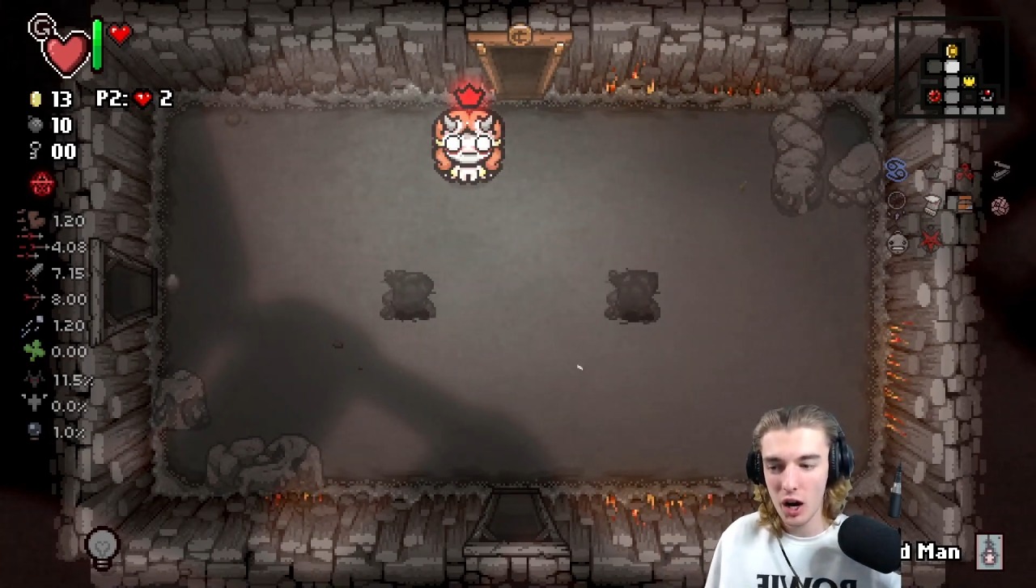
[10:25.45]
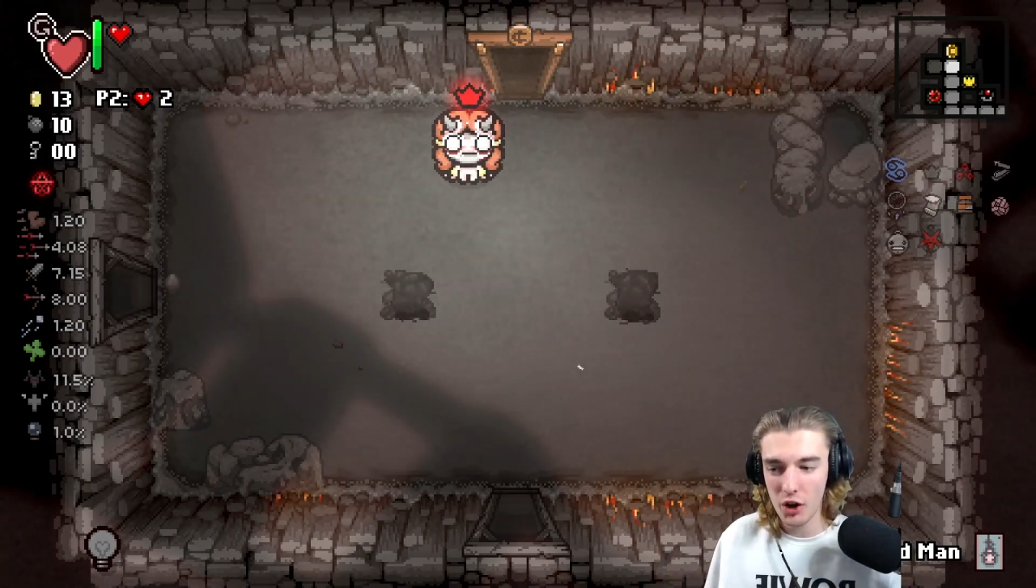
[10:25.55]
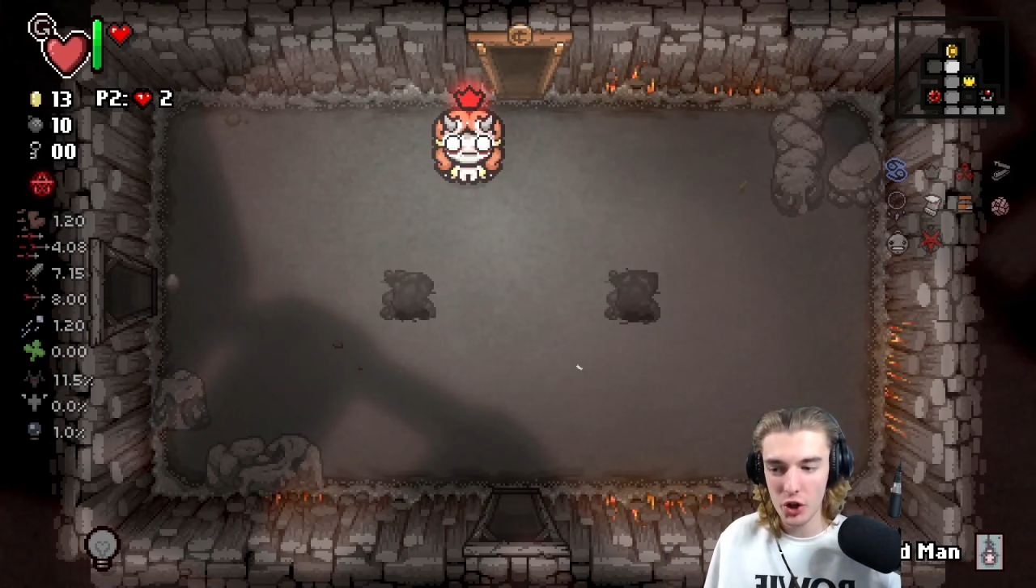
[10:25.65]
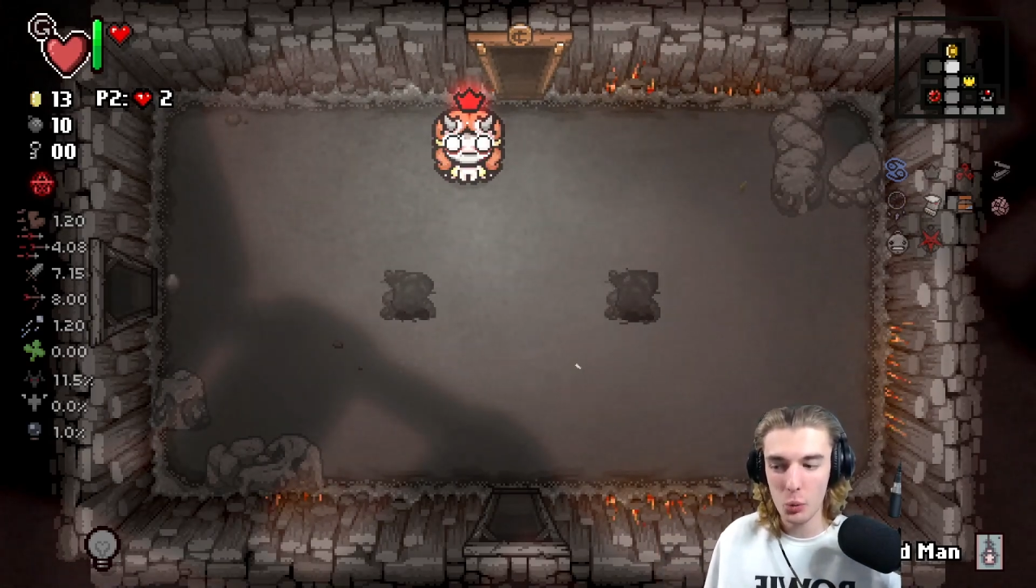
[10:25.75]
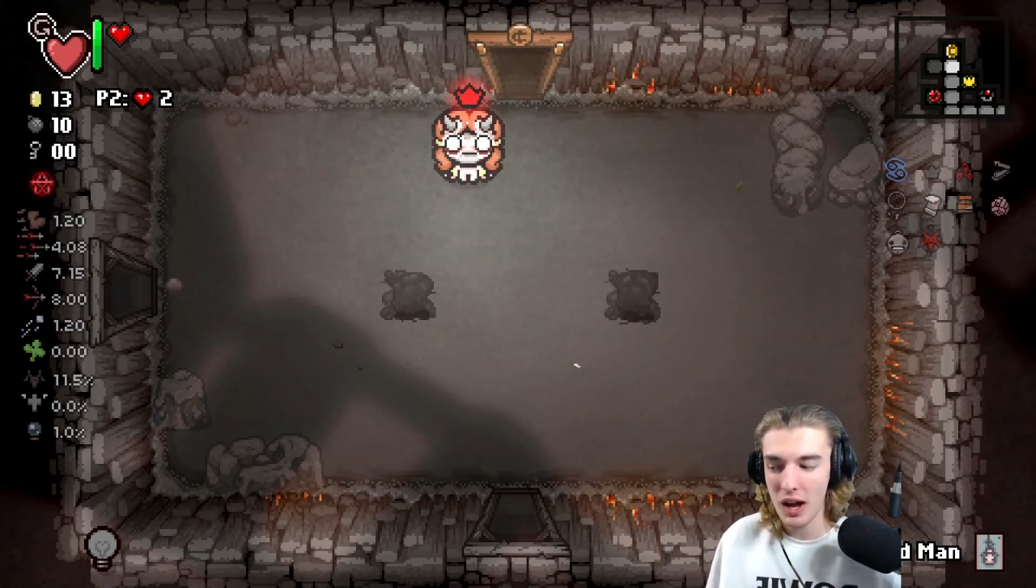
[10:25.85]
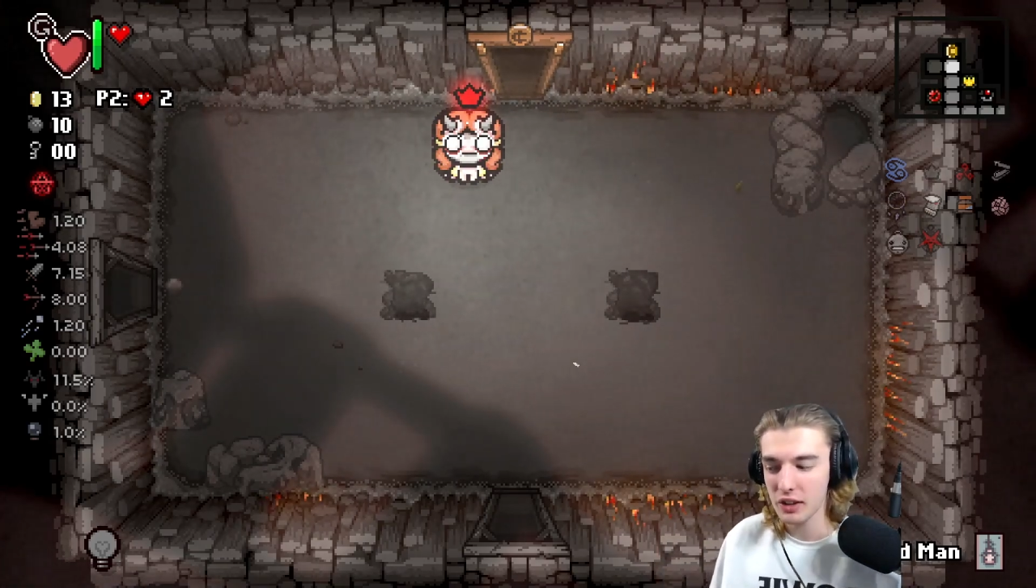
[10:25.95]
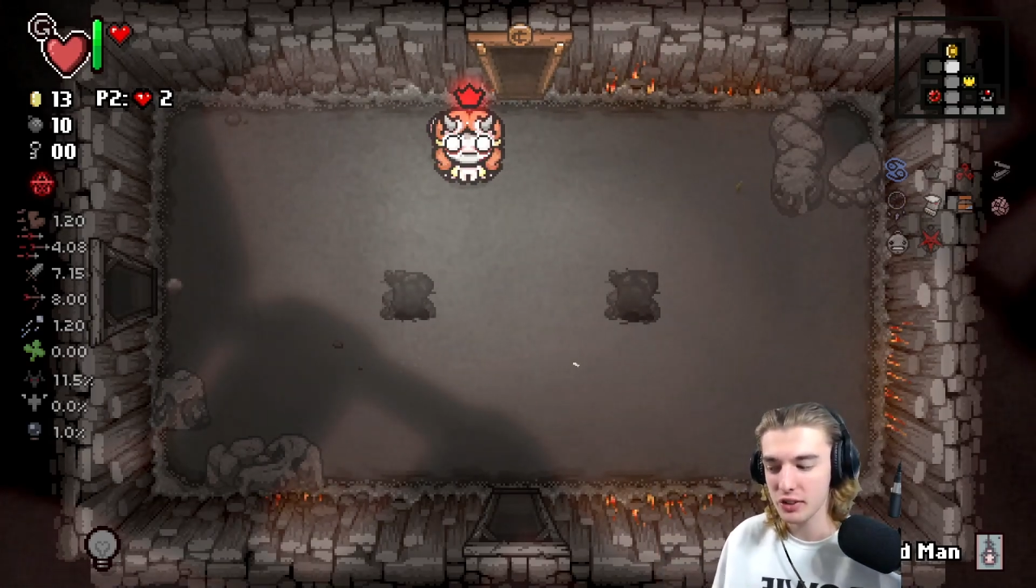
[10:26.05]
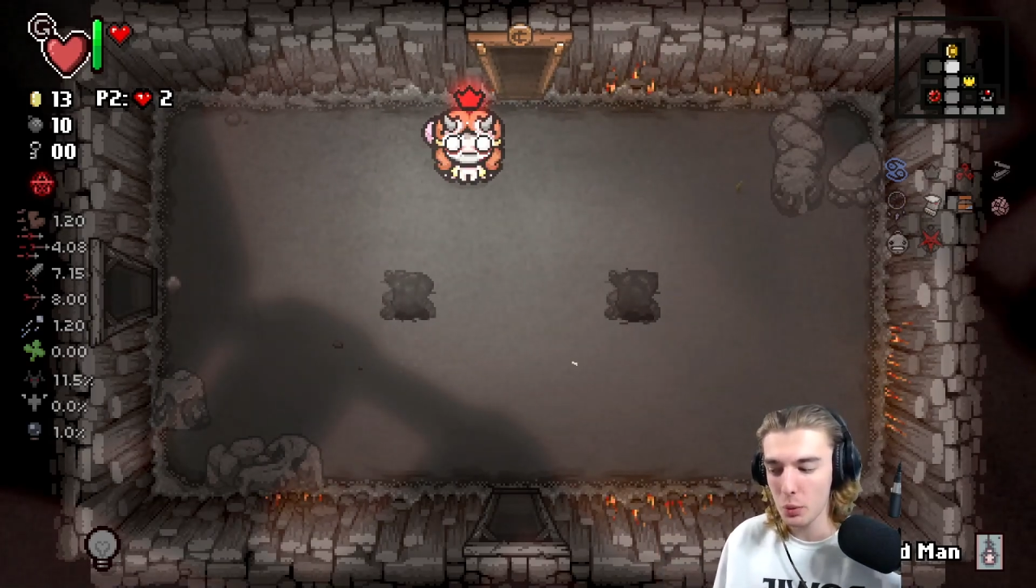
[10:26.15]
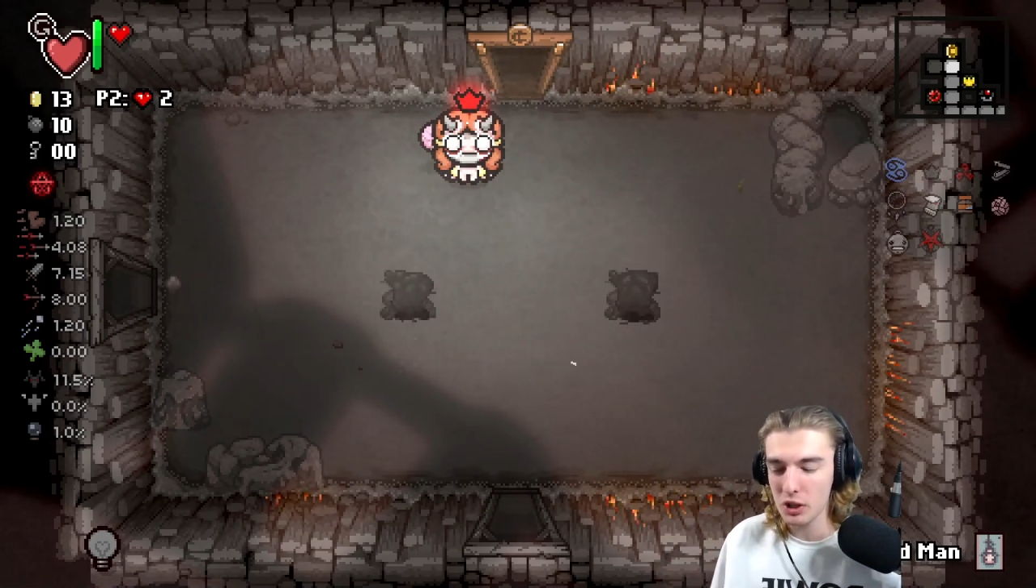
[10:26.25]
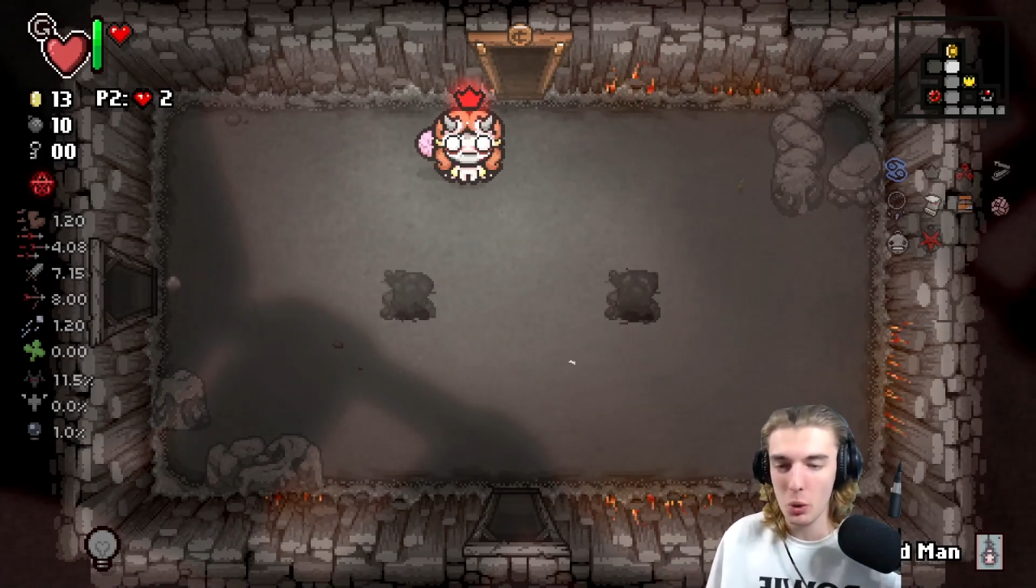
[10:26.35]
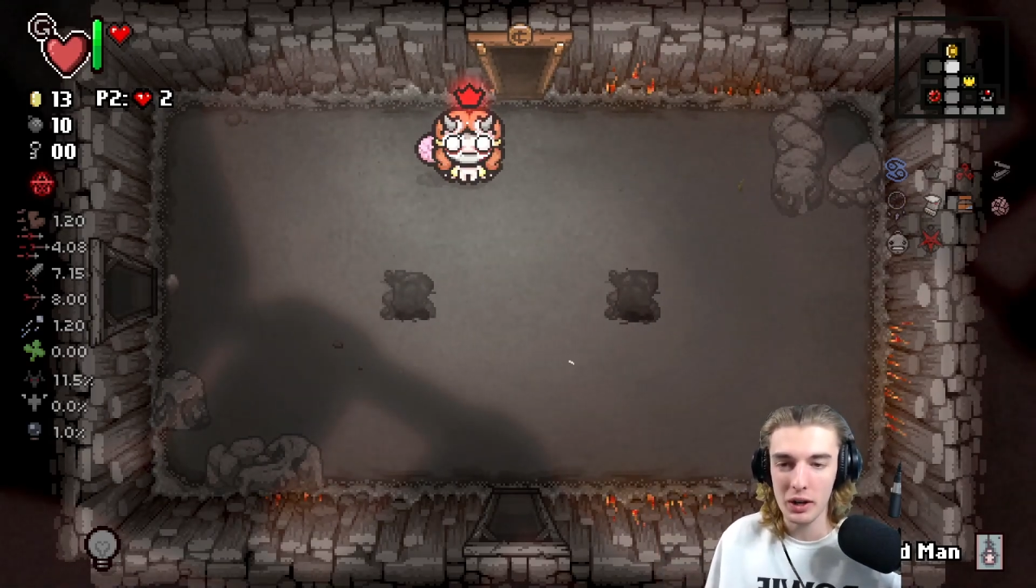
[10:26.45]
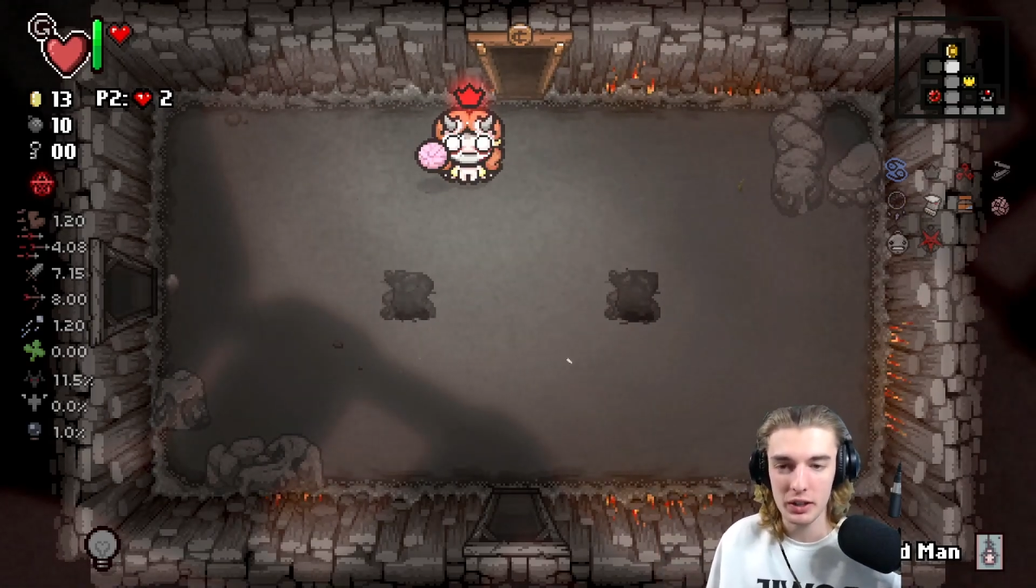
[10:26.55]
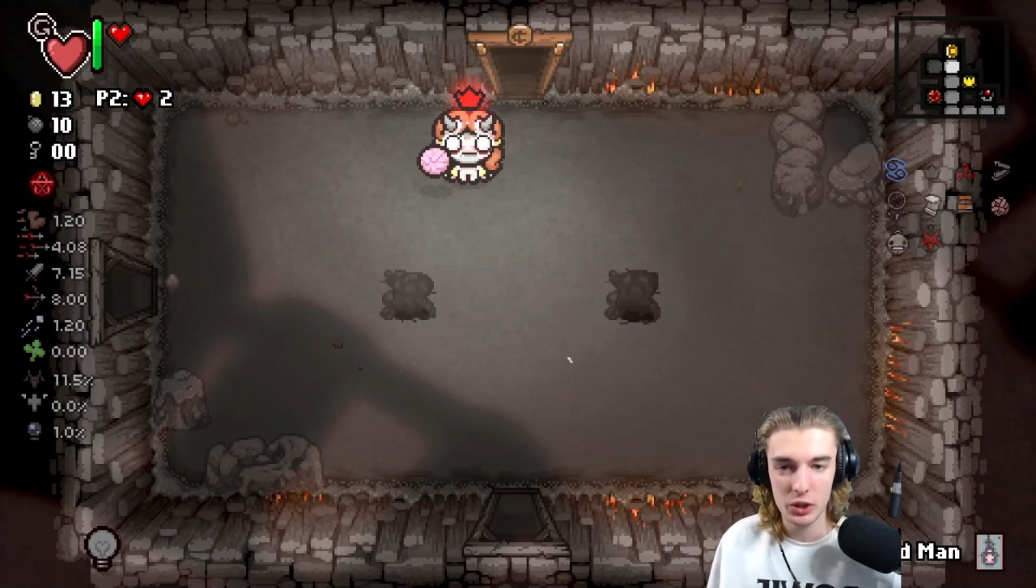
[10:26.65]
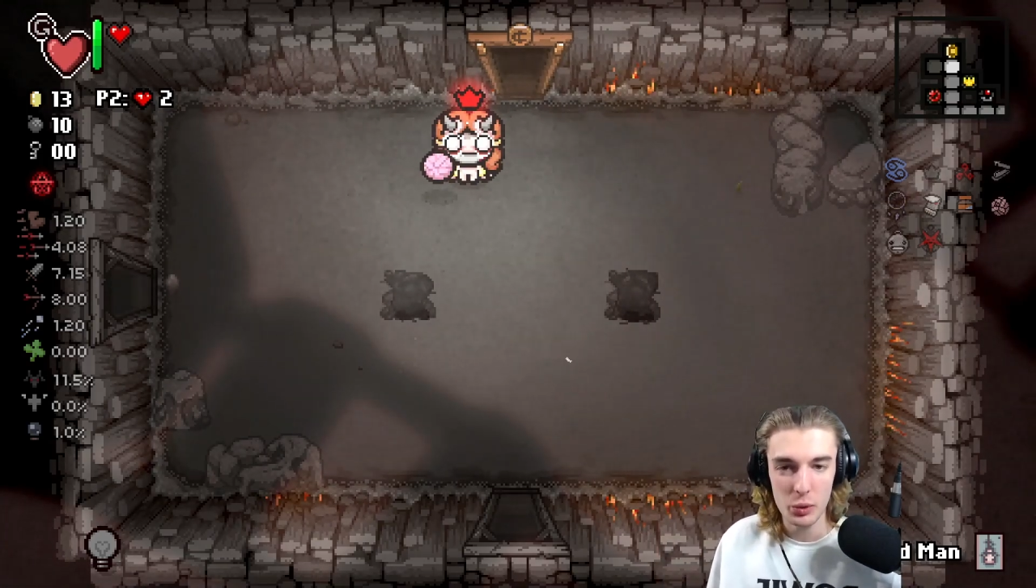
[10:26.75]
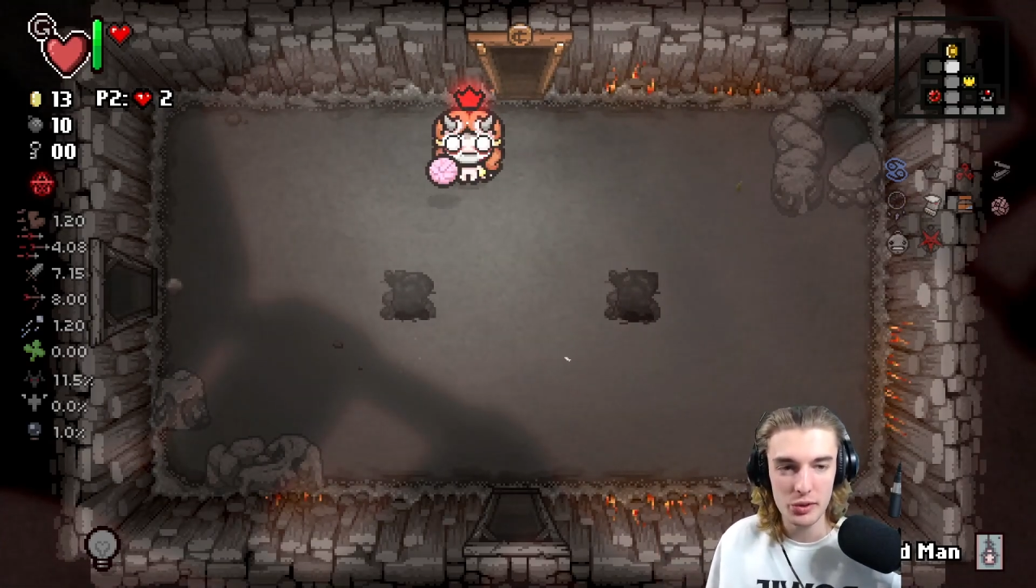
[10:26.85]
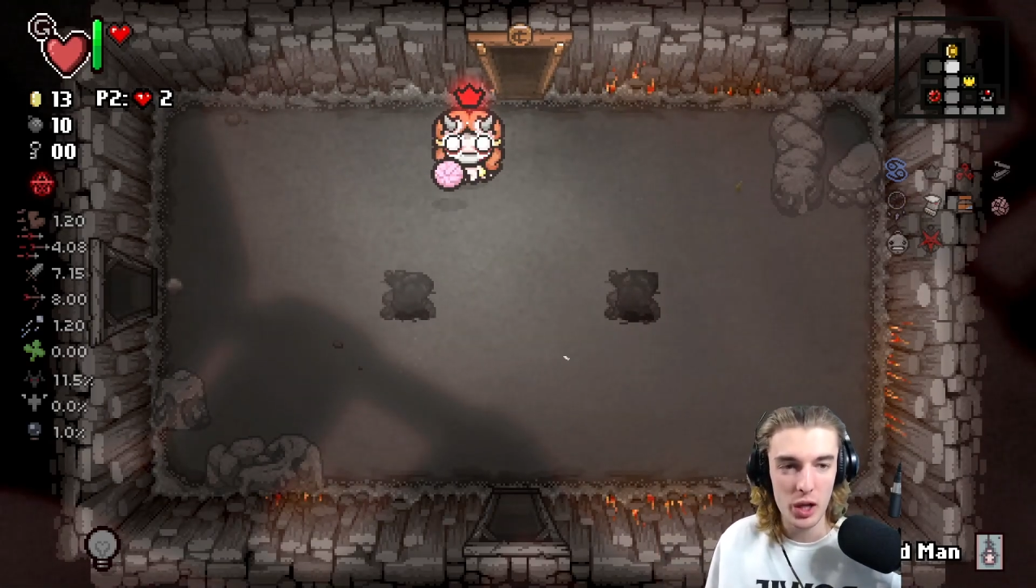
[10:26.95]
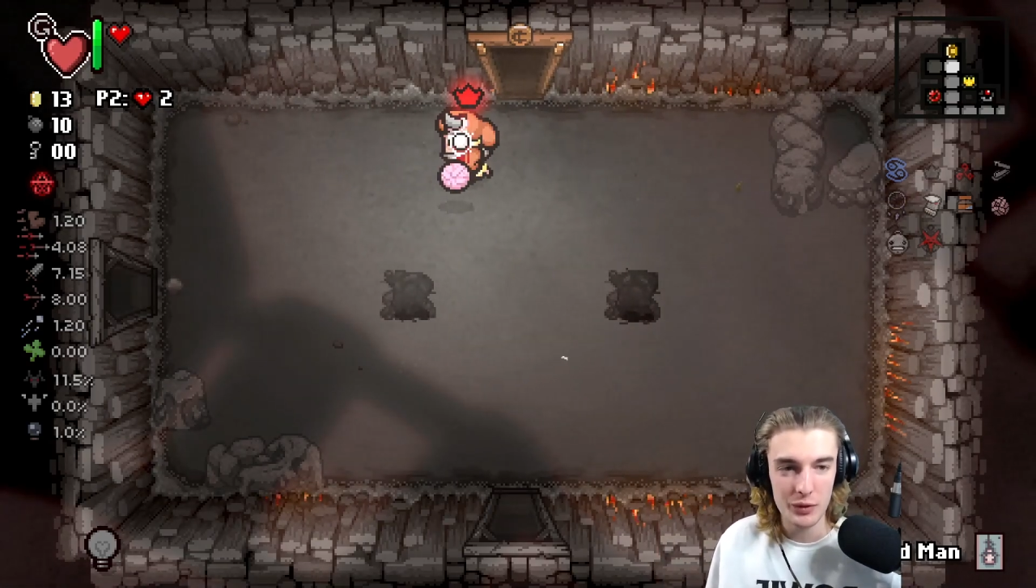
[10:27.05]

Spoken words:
Otherwise, you are going to lose all